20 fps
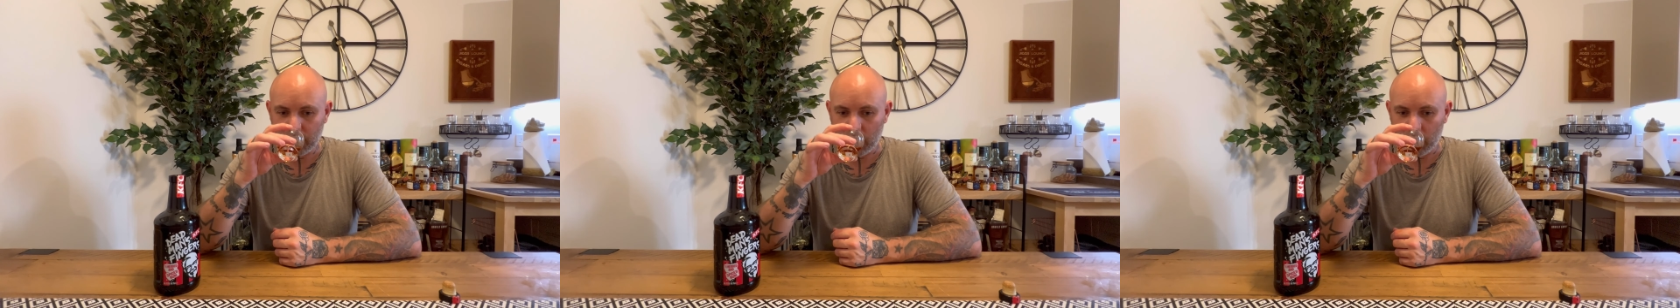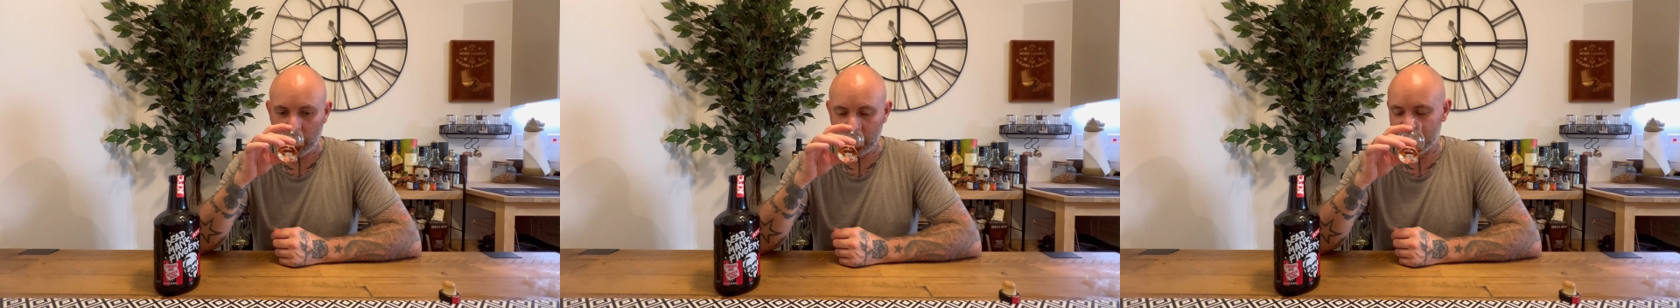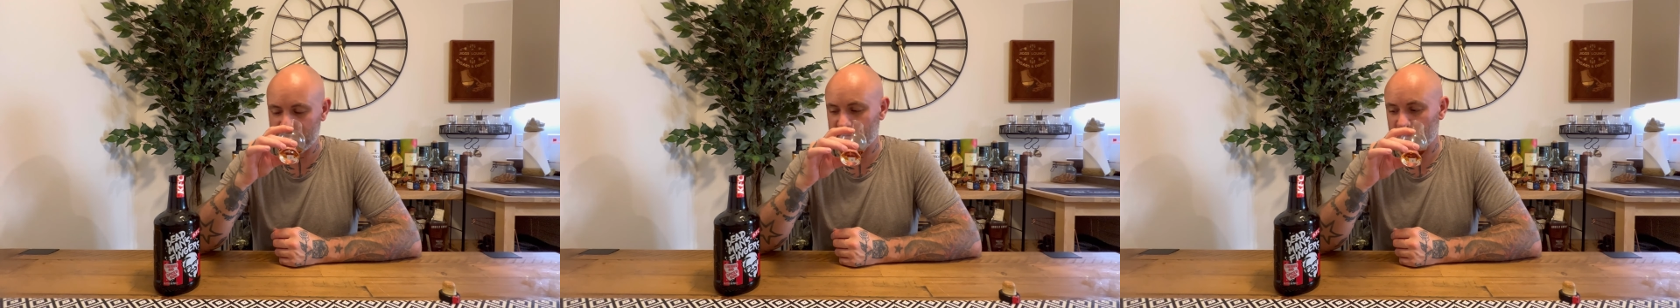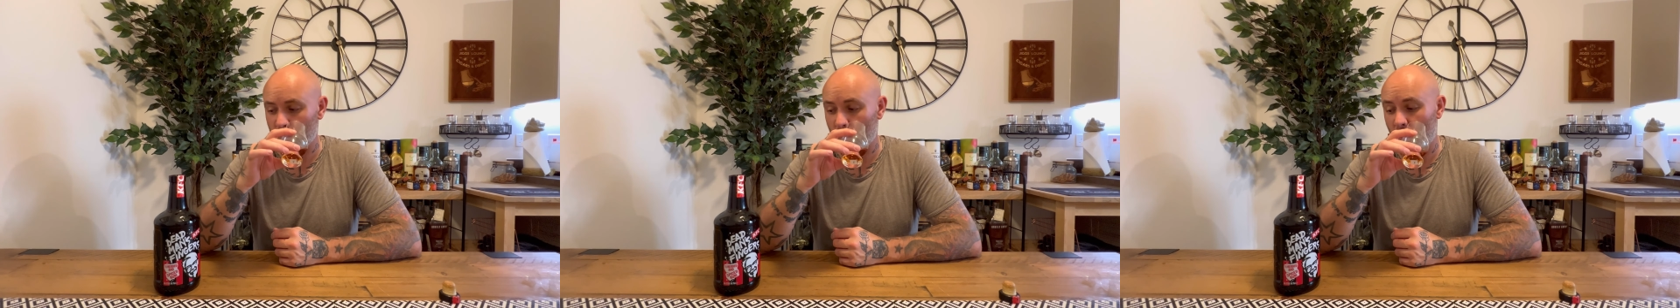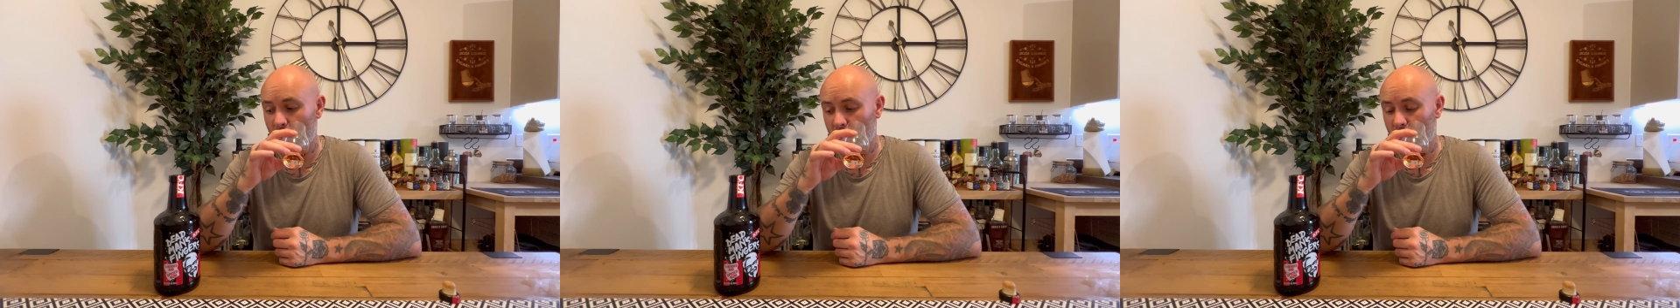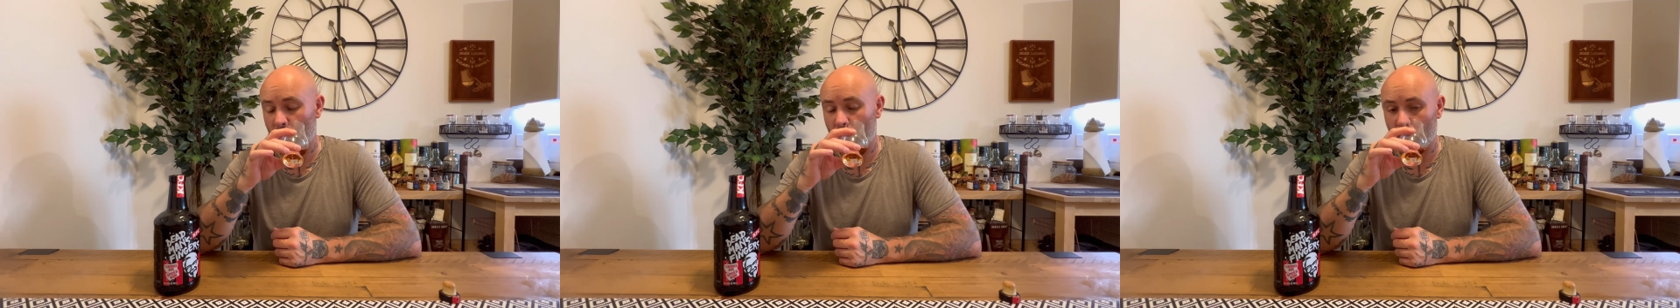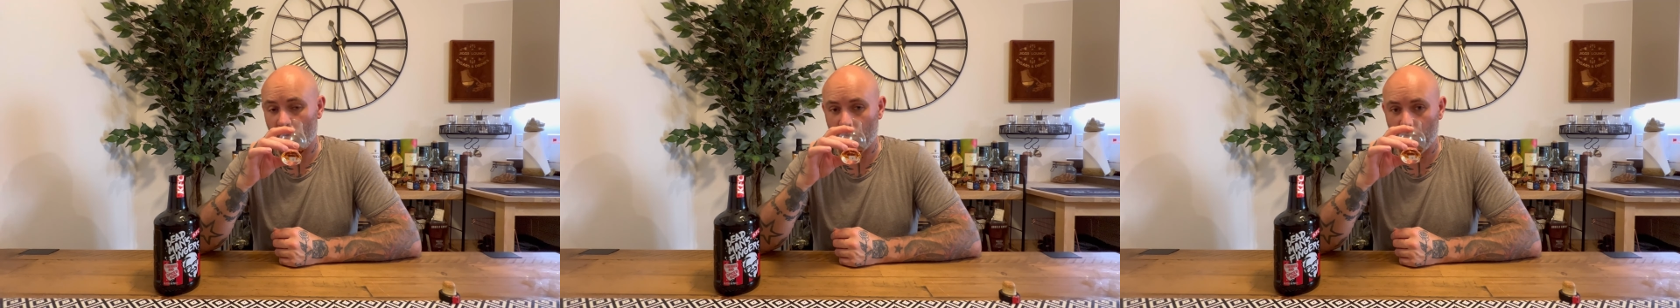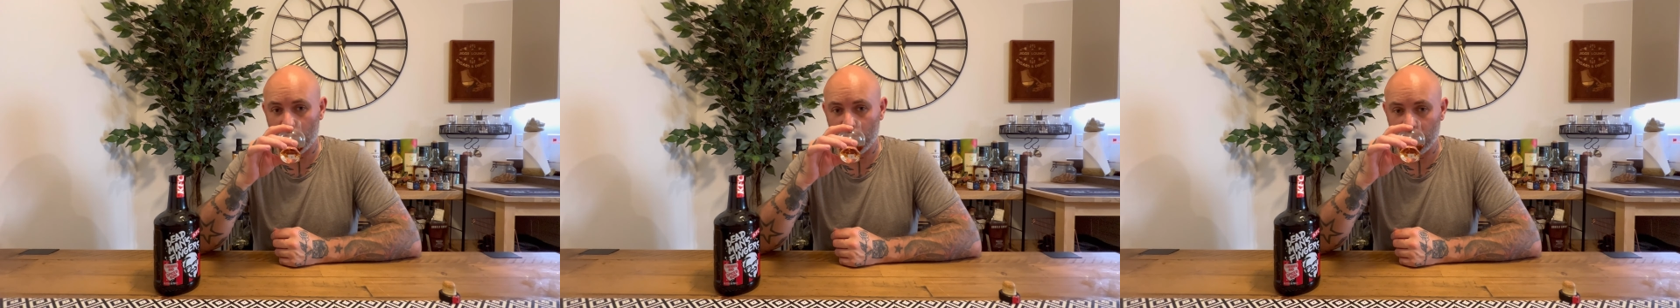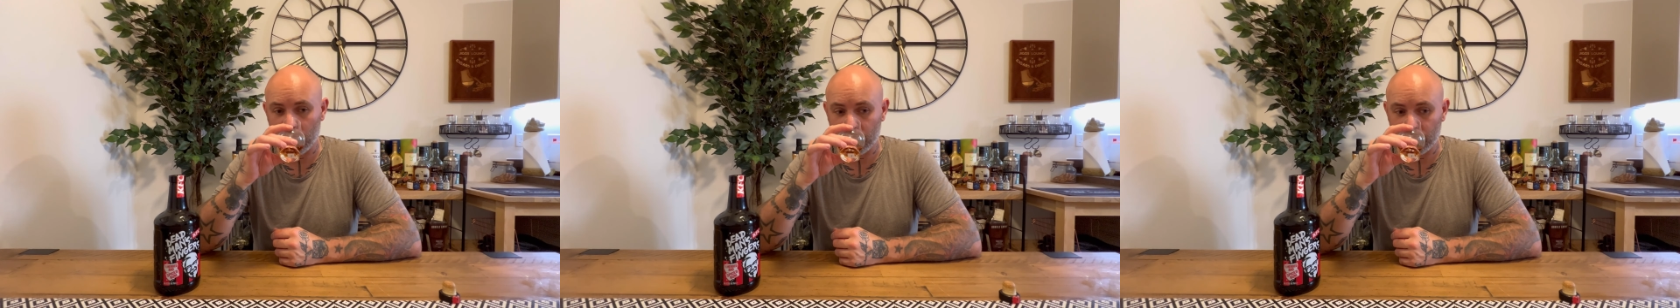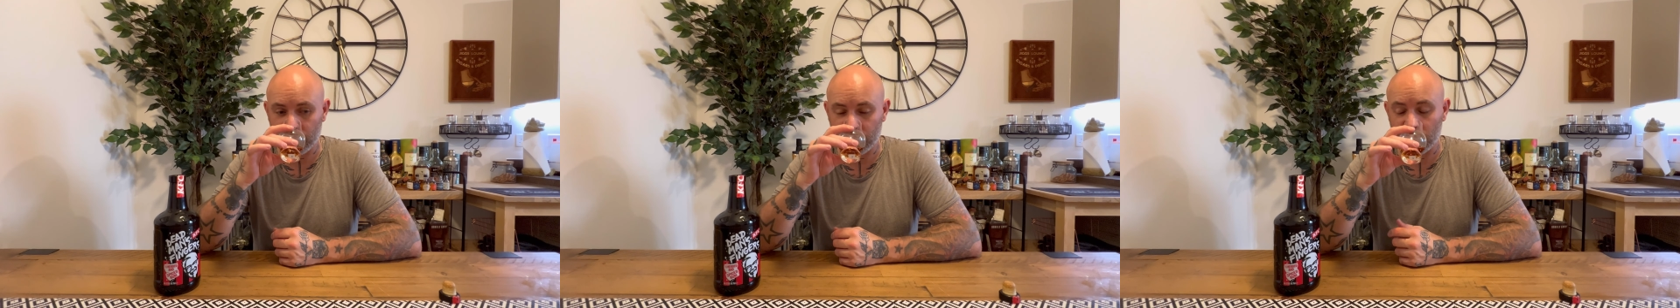which is what I got a
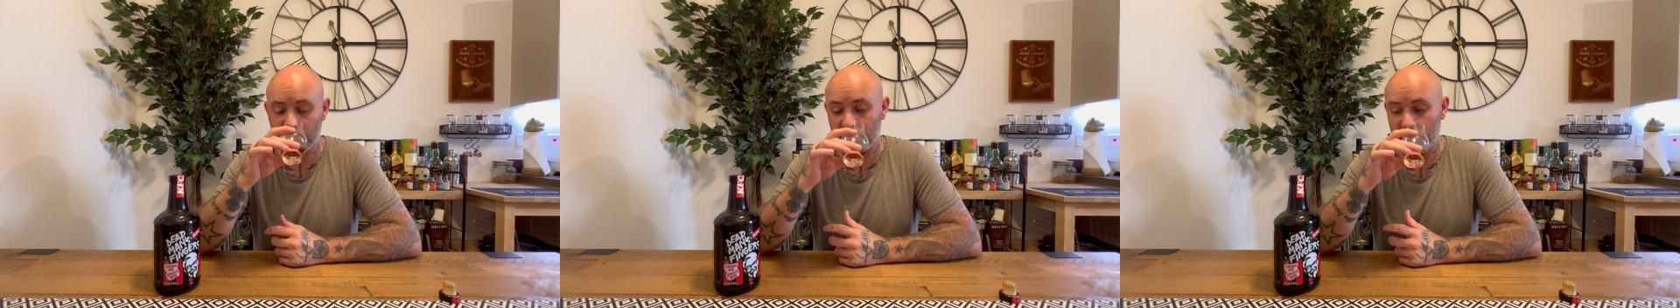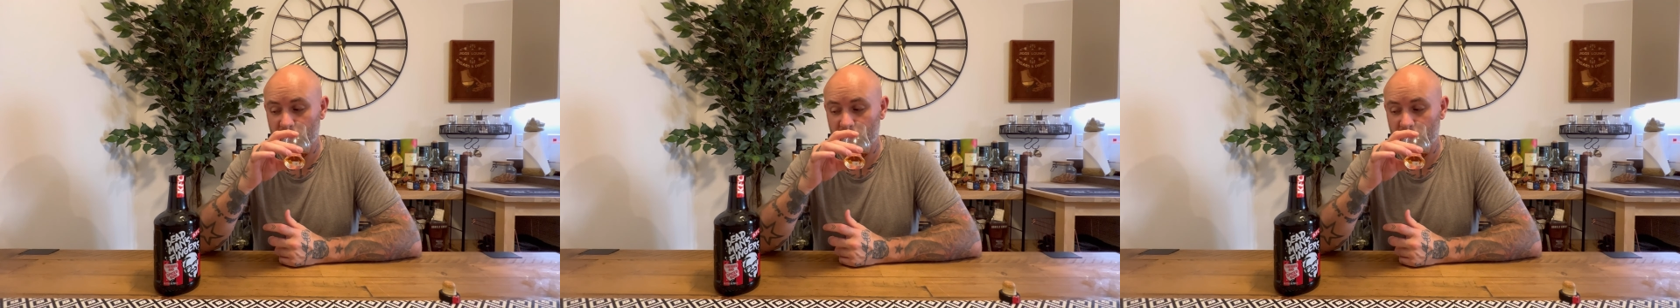lot from